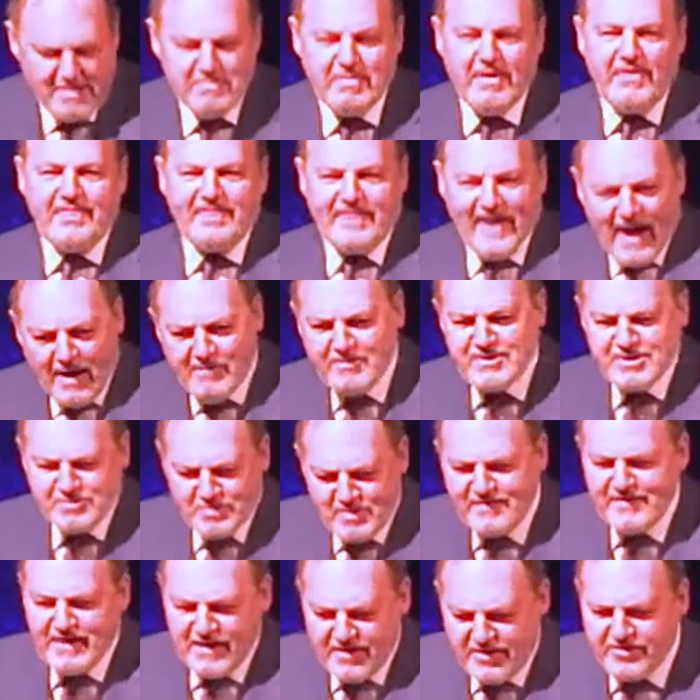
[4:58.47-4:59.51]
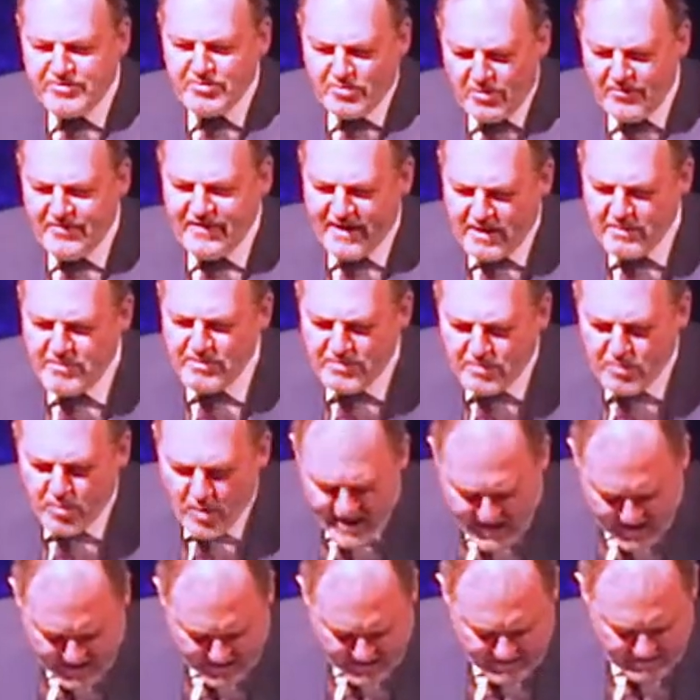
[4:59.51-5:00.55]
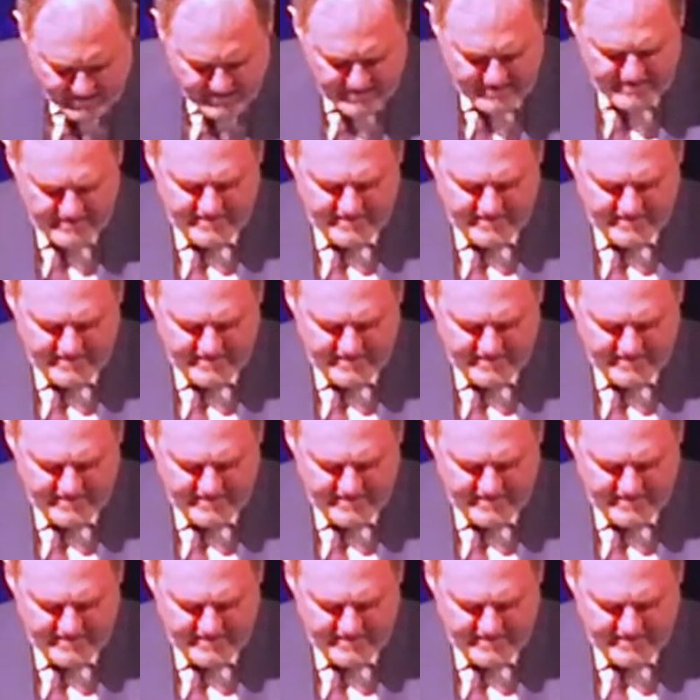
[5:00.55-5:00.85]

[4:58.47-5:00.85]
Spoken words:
But that was when they thought they would win.